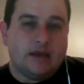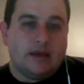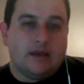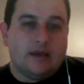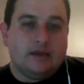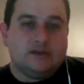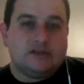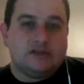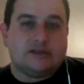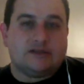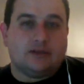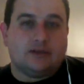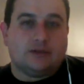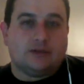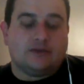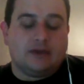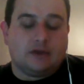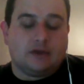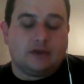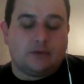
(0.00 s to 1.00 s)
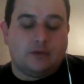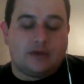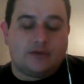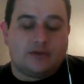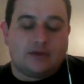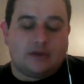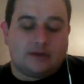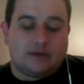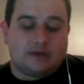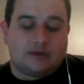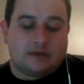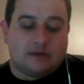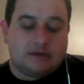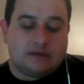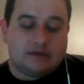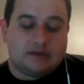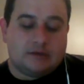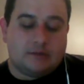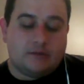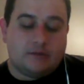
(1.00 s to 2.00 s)
just don't stick with it.
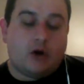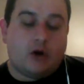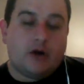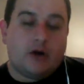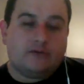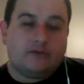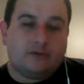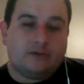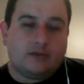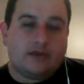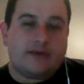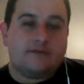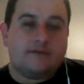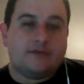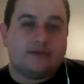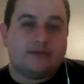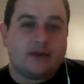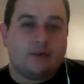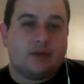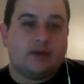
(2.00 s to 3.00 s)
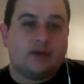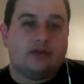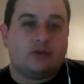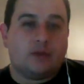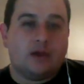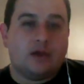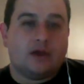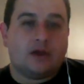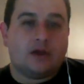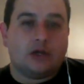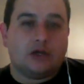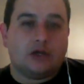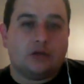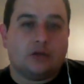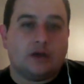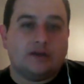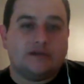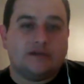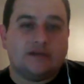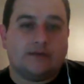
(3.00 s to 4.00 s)
So August 11th, I weighed
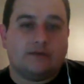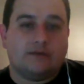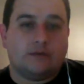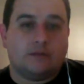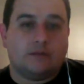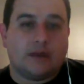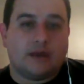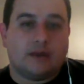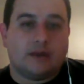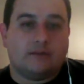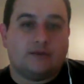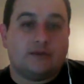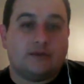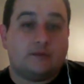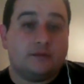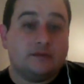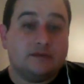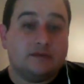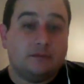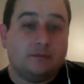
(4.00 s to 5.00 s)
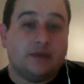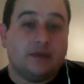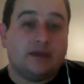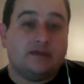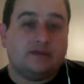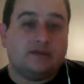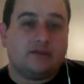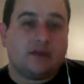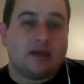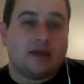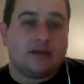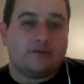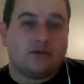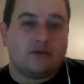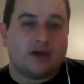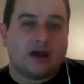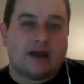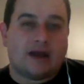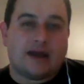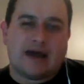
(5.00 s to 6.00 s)
327 pounds. That was the biggest I ever got.